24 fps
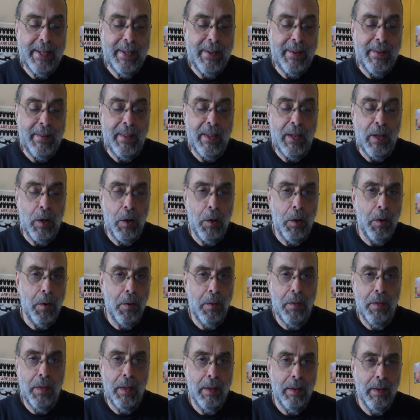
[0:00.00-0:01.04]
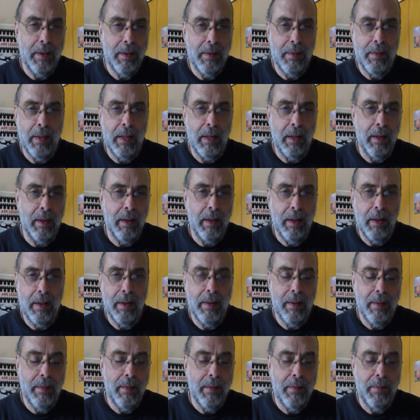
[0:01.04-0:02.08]
the earth, the
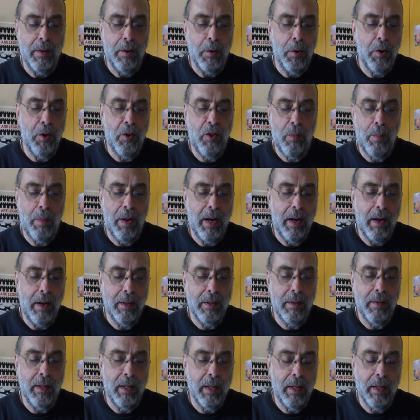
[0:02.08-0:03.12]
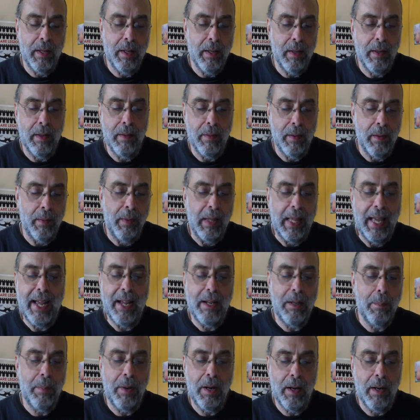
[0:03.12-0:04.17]
earth part, the land
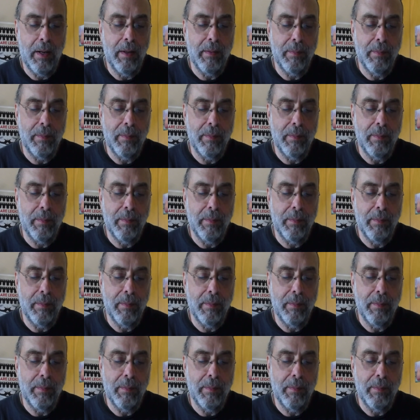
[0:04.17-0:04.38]
part